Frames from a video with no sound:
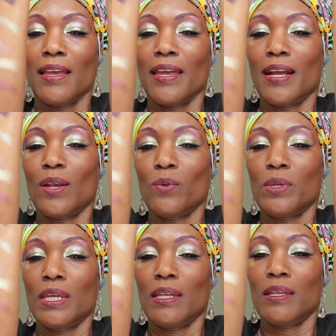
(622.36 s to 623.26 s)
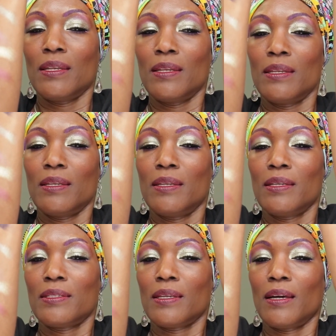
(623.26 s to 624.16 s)
including
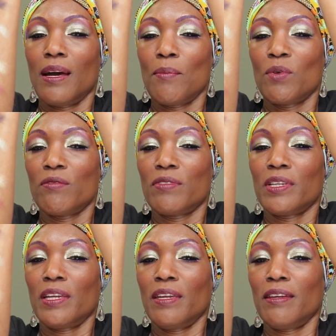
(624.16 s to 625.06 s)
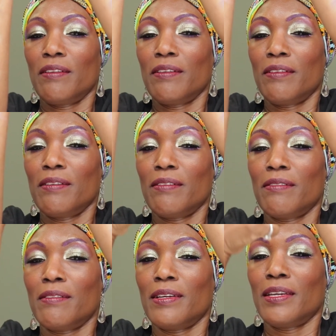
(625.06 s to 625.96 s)
this arm over here,
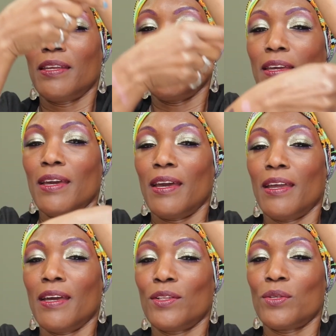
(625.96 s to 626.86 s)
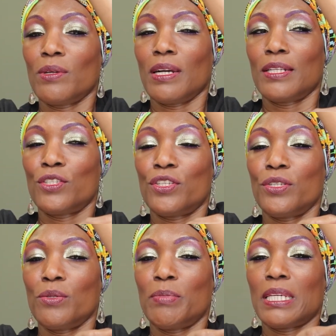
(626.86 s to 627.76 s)
right here, I had to add
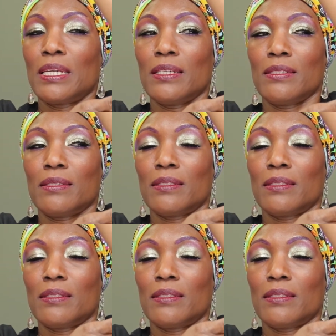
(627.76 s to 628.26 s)
two because